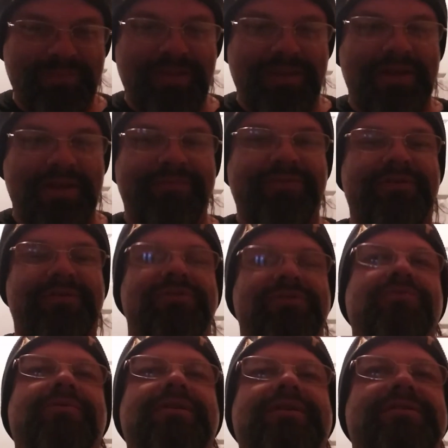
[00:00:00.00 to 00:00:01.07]
a couple years
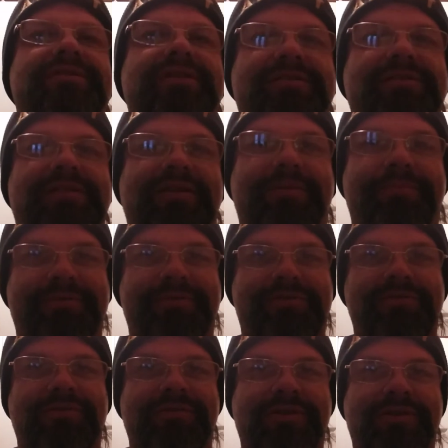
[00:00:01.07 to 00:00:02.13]
ago.
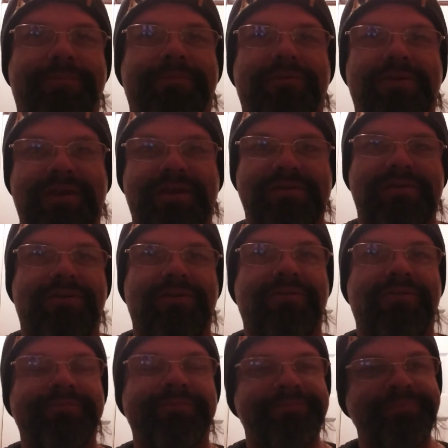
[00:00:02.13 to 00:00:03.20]
It's called
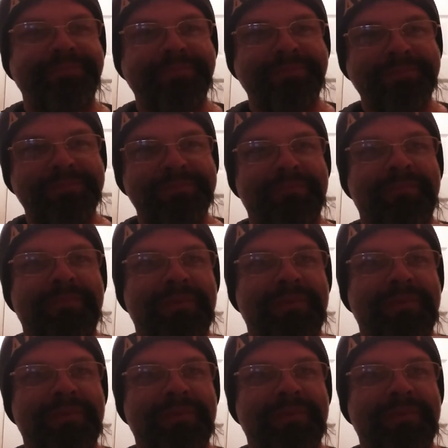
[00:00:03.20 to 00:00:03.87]
Sling Blade.